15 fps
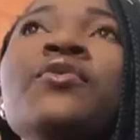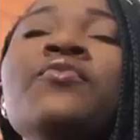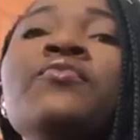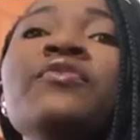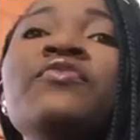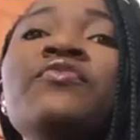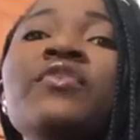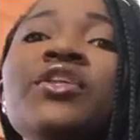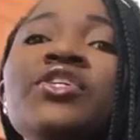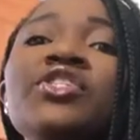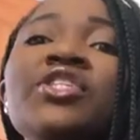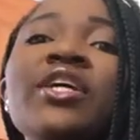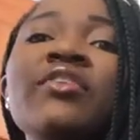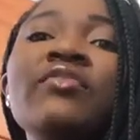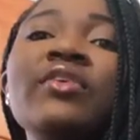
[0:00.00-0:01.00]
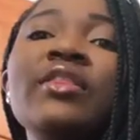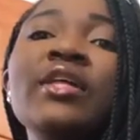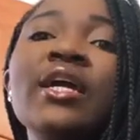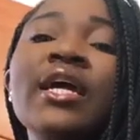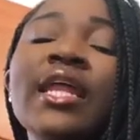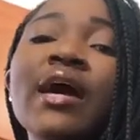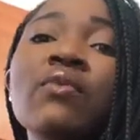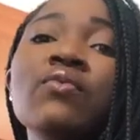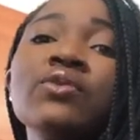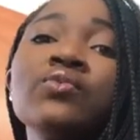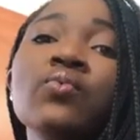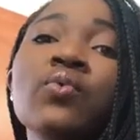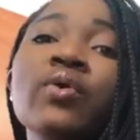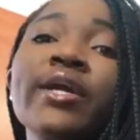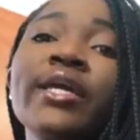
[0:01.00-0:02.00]
We finished everything, and I was
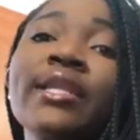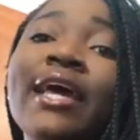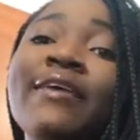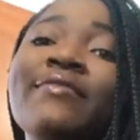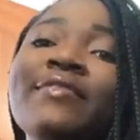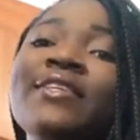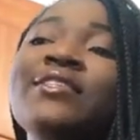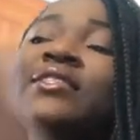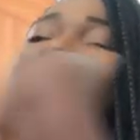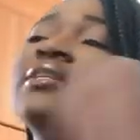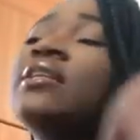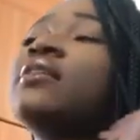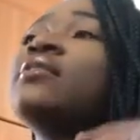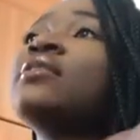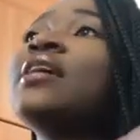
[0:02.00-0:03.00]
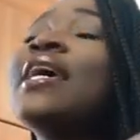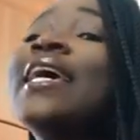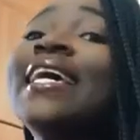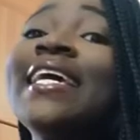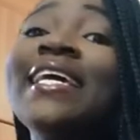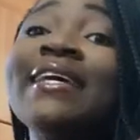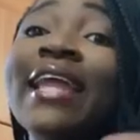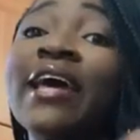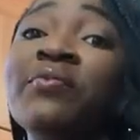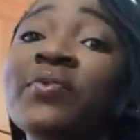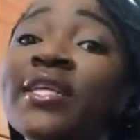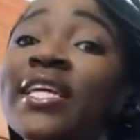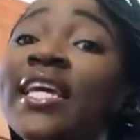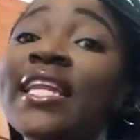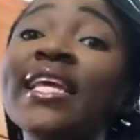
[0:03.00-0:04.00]
walking. I finished, and then he like we,
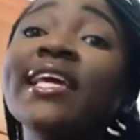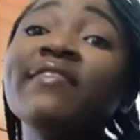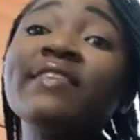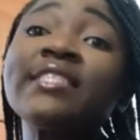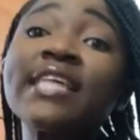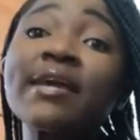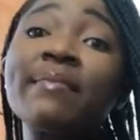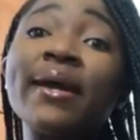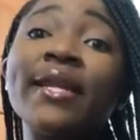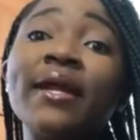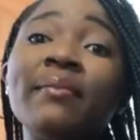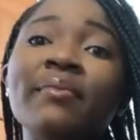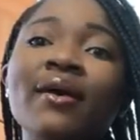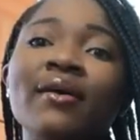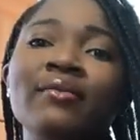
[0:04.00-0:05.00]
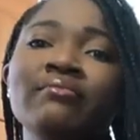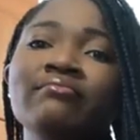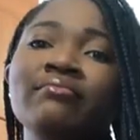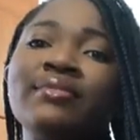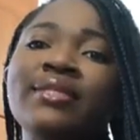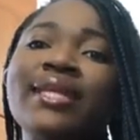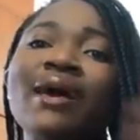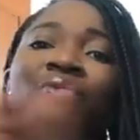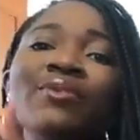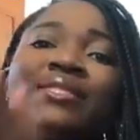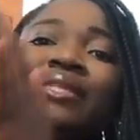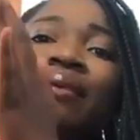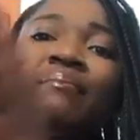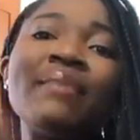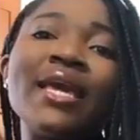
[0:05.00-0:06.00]
he didn't even take my number. That was
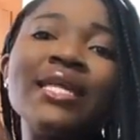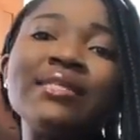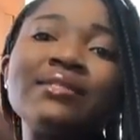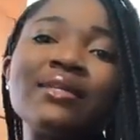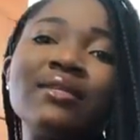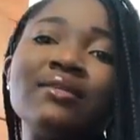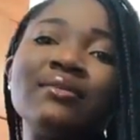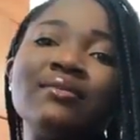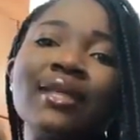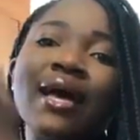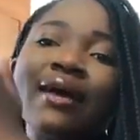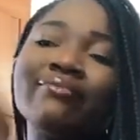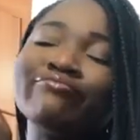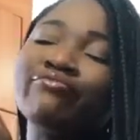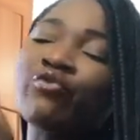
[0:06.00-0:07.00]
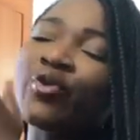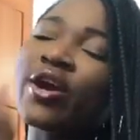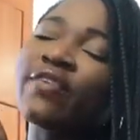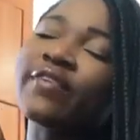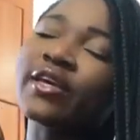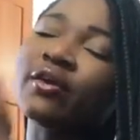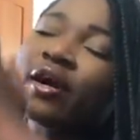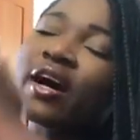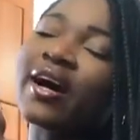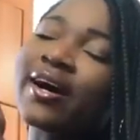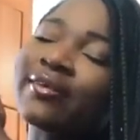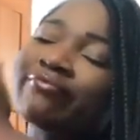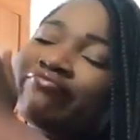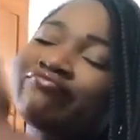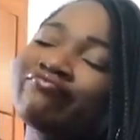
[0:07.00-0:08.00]
amazing. Wherever you are,
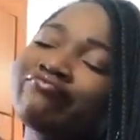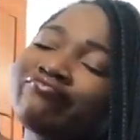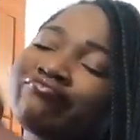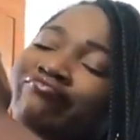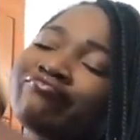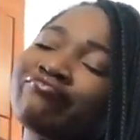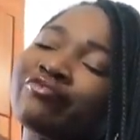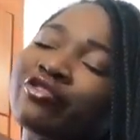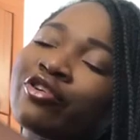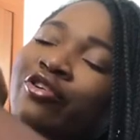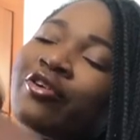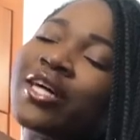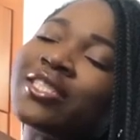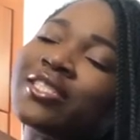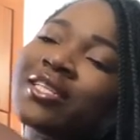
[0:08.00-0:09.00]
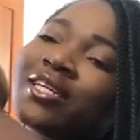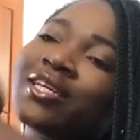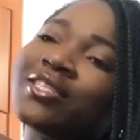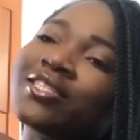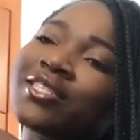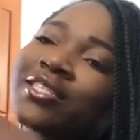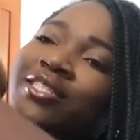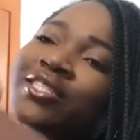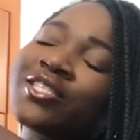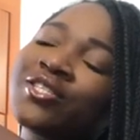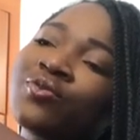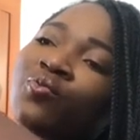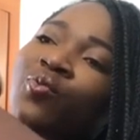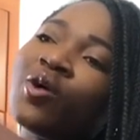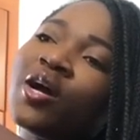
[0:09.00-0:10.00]
congratulations.
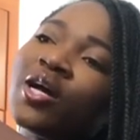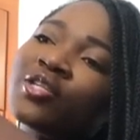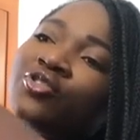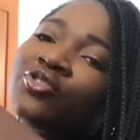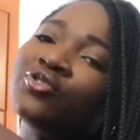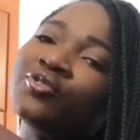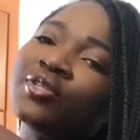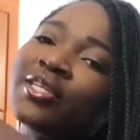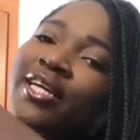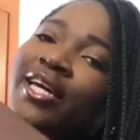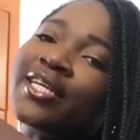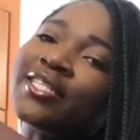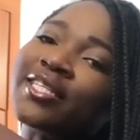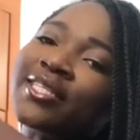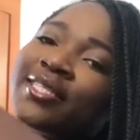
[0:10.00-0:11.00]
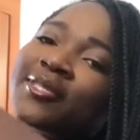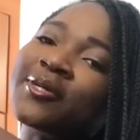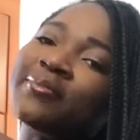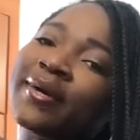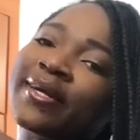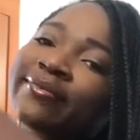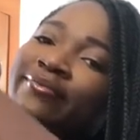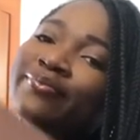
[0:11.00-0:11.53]
You were truly a gentleman.